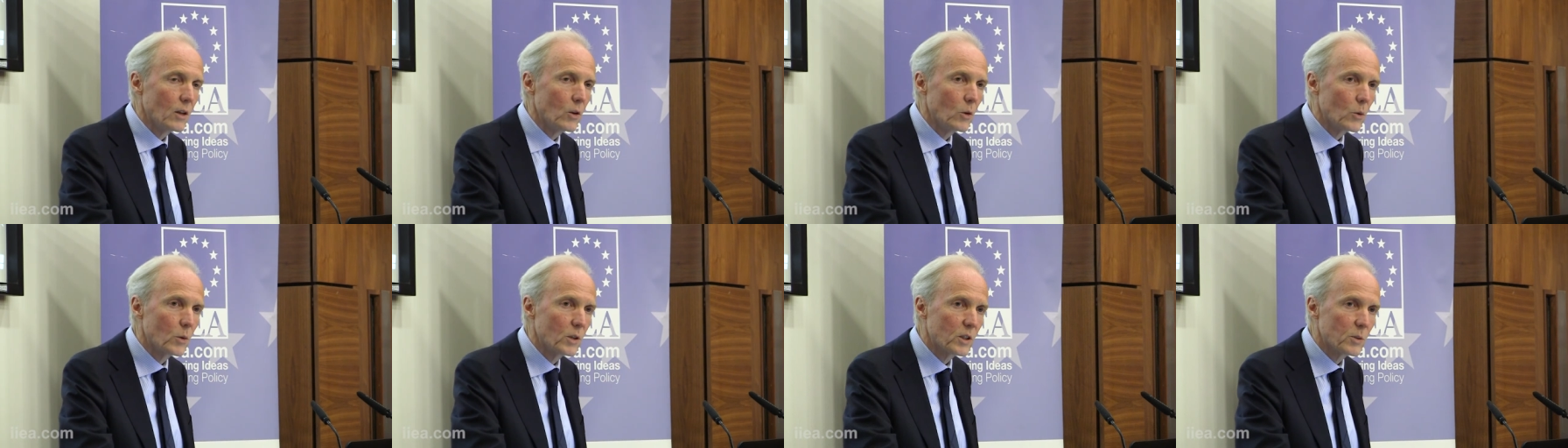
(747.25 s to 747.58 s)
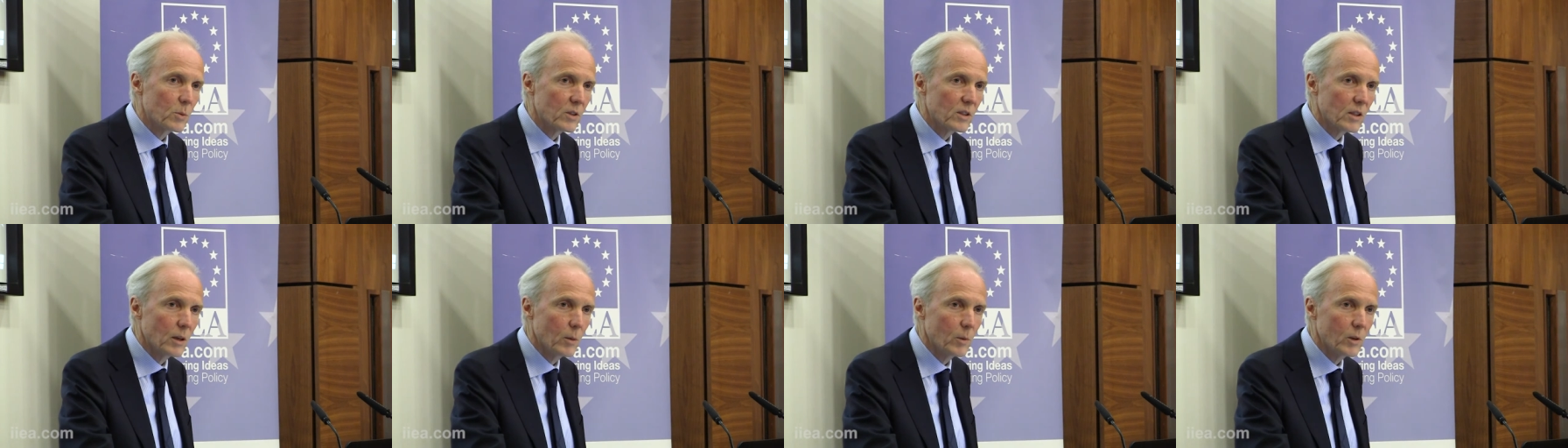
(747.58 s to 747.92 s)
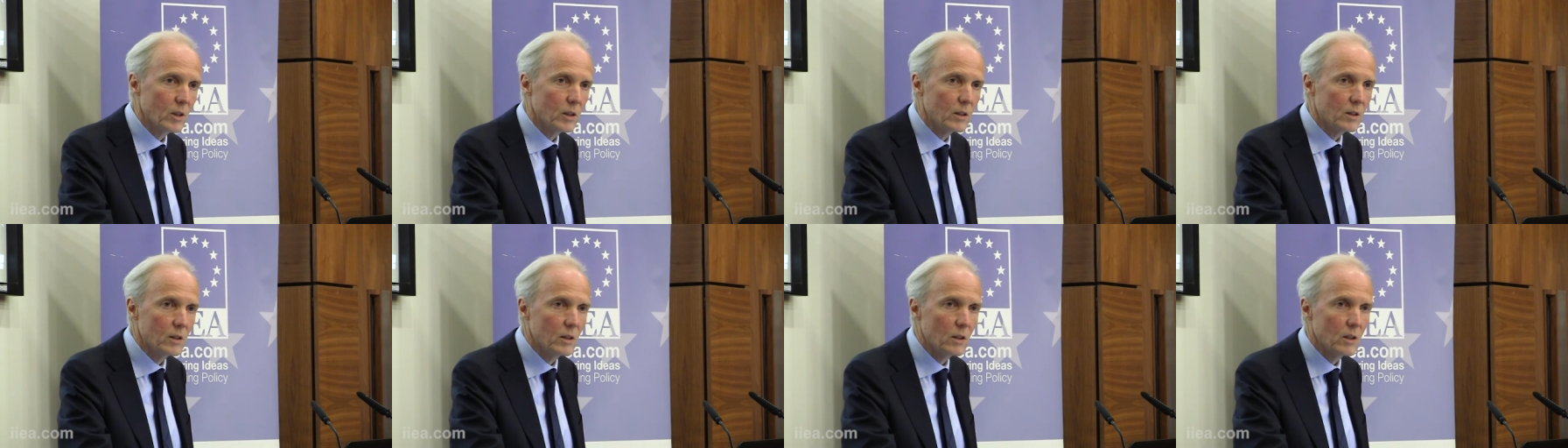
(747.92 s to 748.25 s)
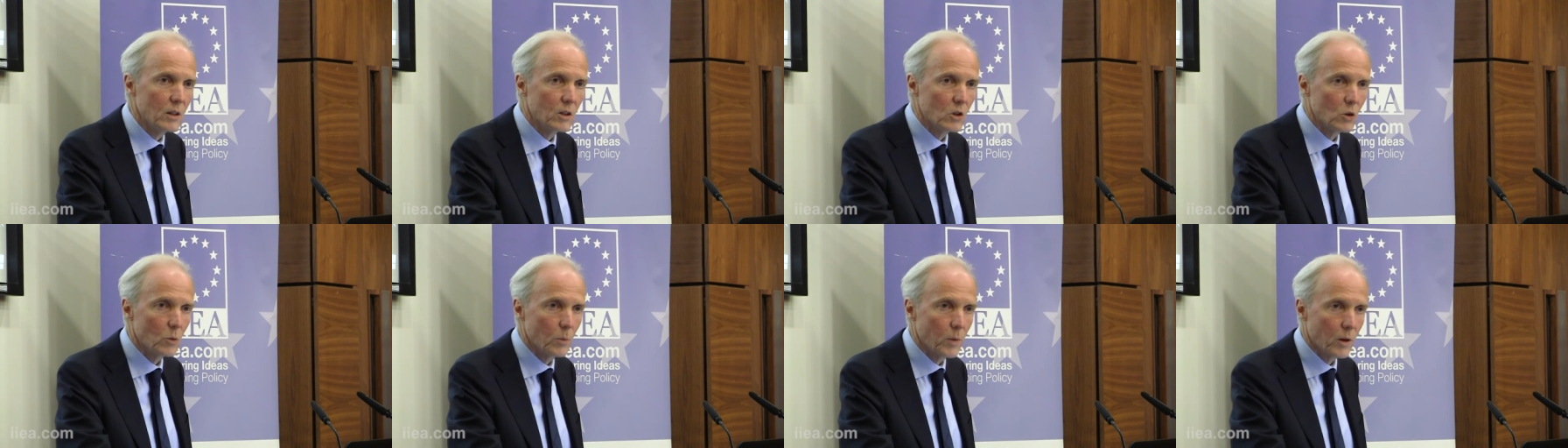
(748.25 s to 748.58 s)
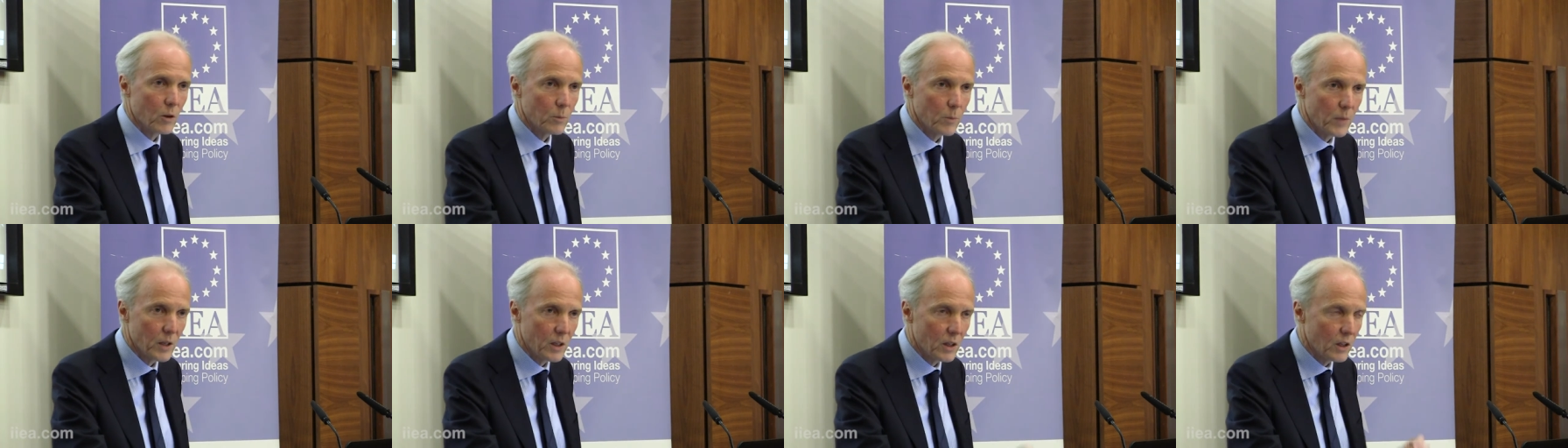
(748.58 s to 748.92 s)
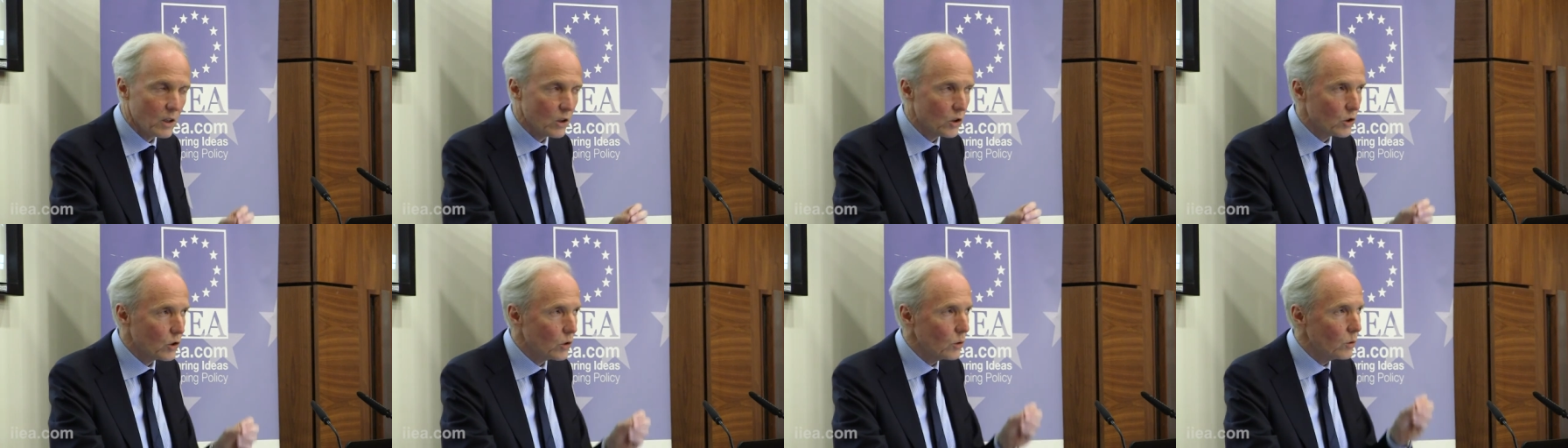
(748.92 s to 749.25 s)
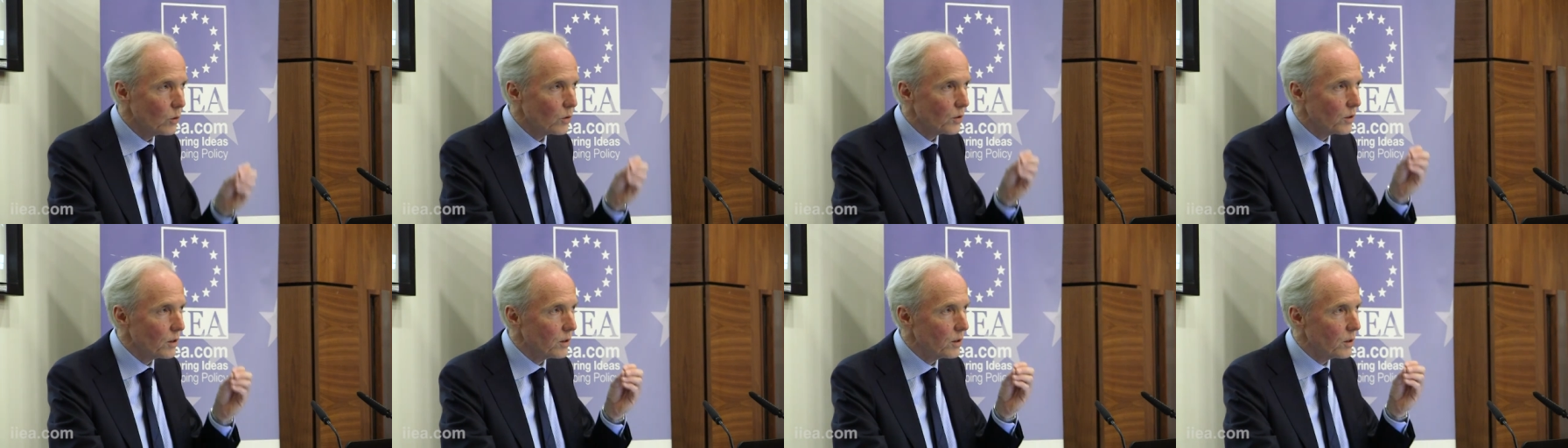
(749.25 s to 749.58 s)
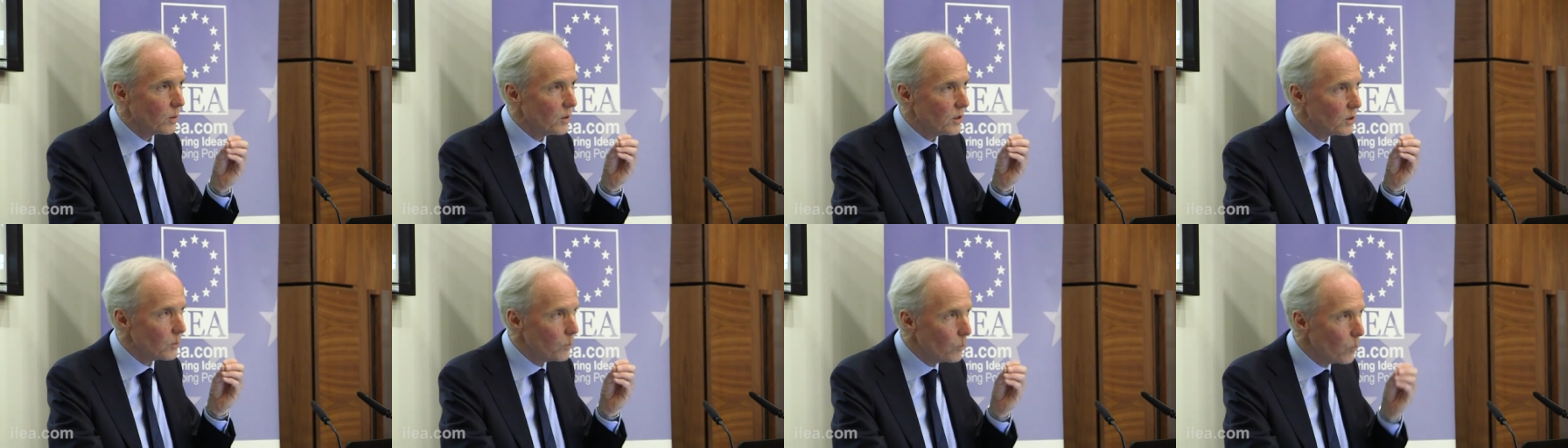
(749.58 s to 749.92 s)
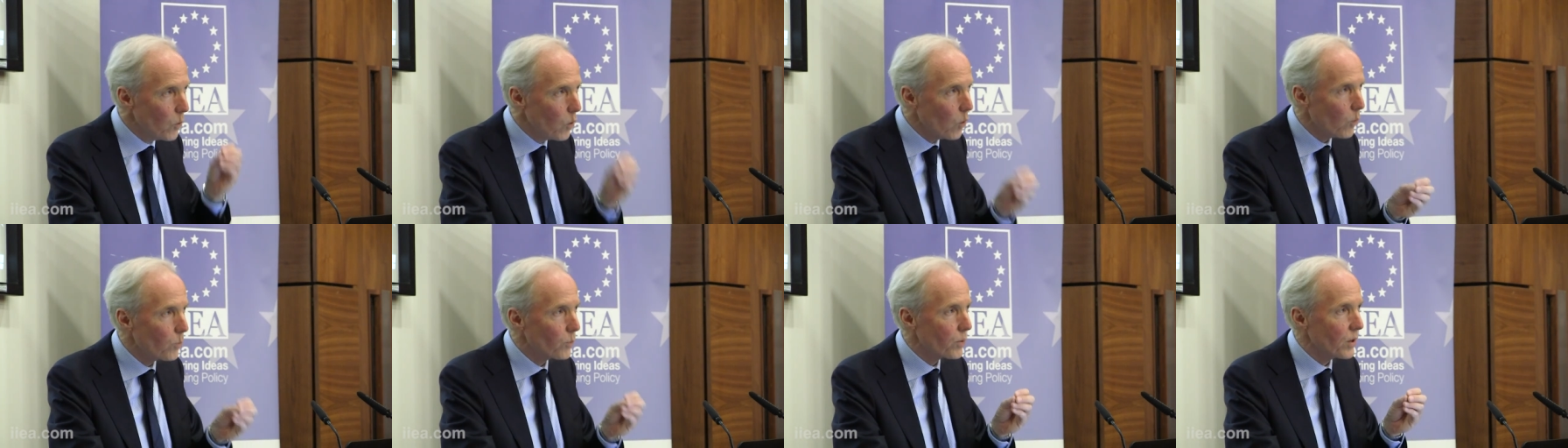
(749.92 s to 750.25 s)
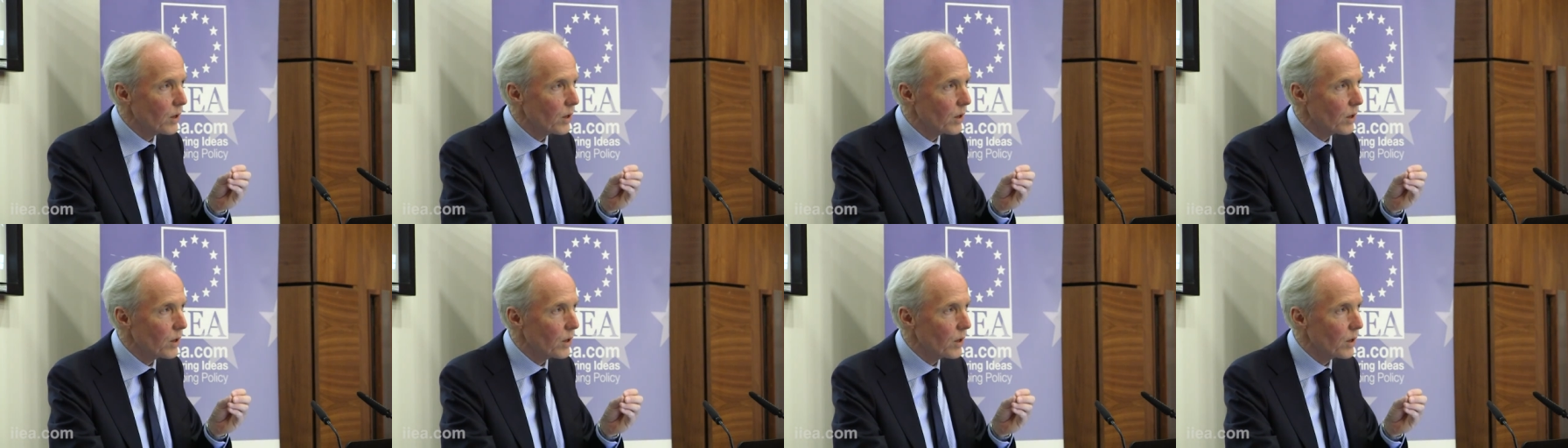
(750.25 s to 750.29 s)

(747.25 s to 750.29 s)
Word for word: the responsibility is about making sure that there is more